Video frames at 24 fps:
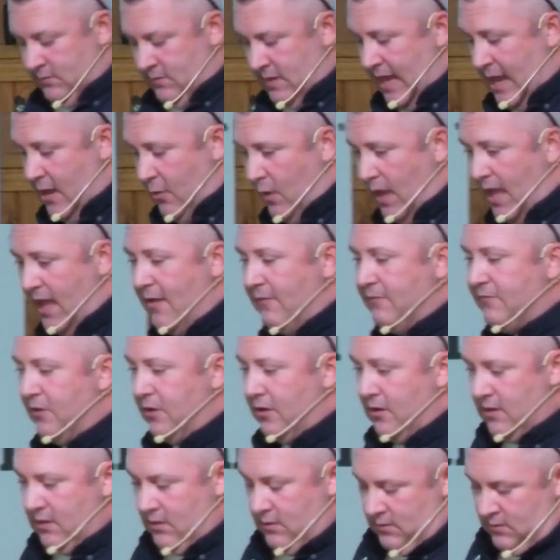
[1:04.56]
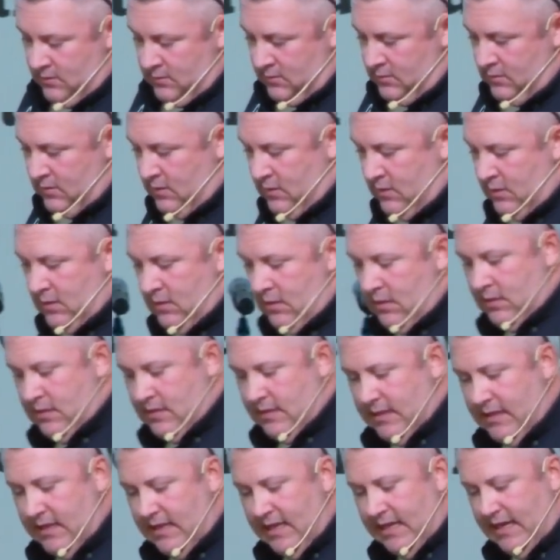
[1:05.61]
However,
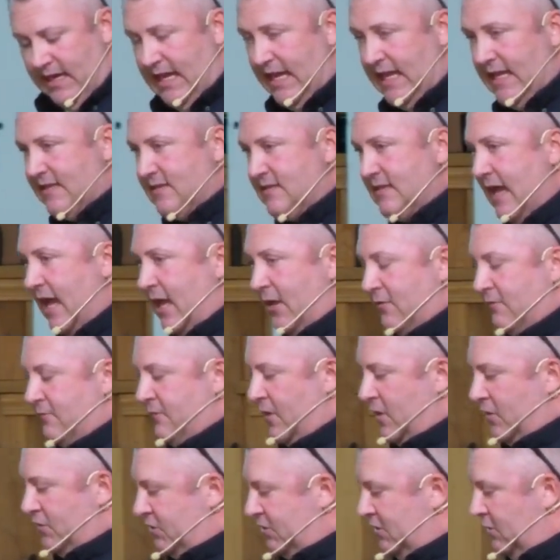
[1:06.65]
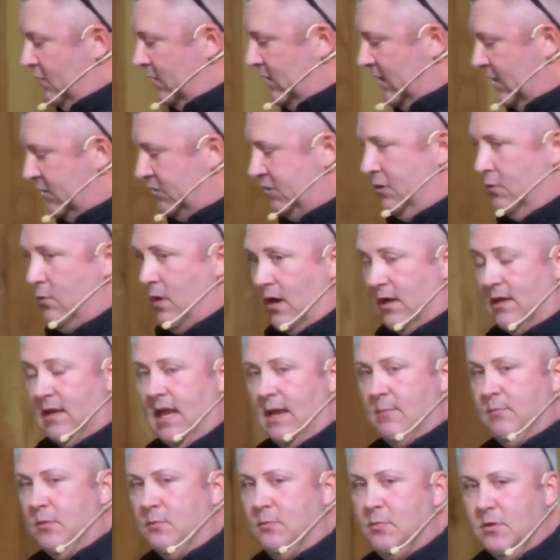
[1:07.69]
it is not a virtue unless you are
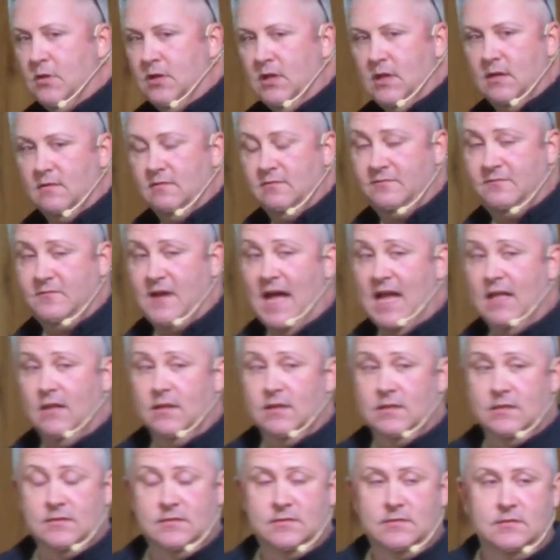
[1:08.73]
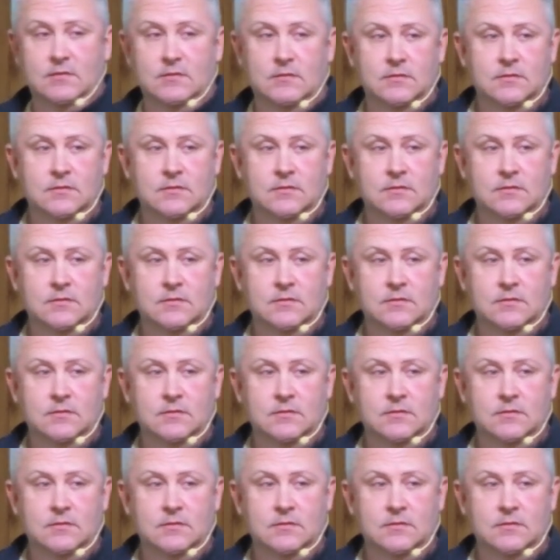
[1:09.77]
capable of violence.